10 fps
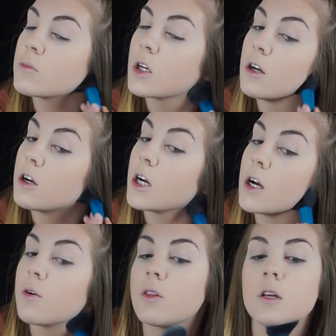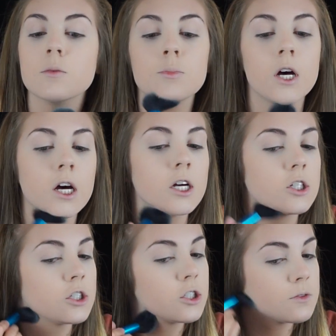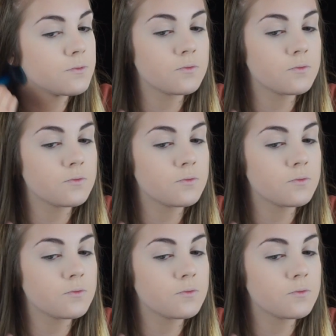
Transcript: under here with this brush.